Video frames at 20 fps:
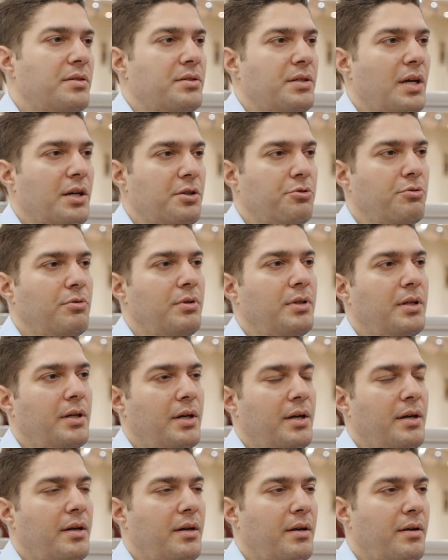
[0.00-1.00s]
is actually
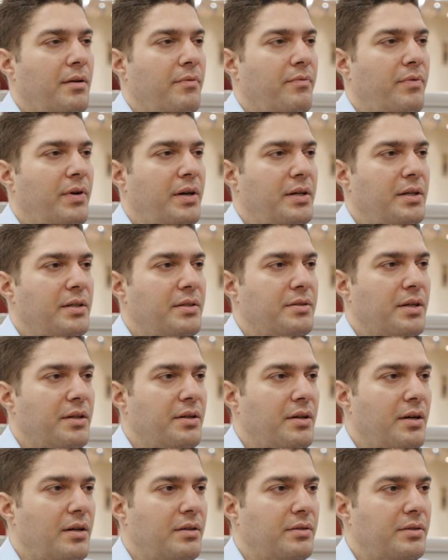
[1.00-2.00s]
a very
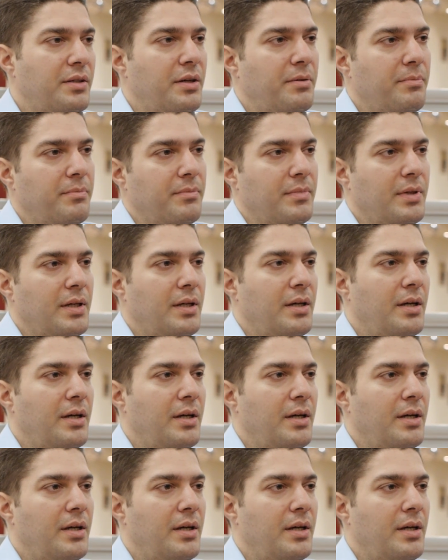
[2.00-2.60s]
general term.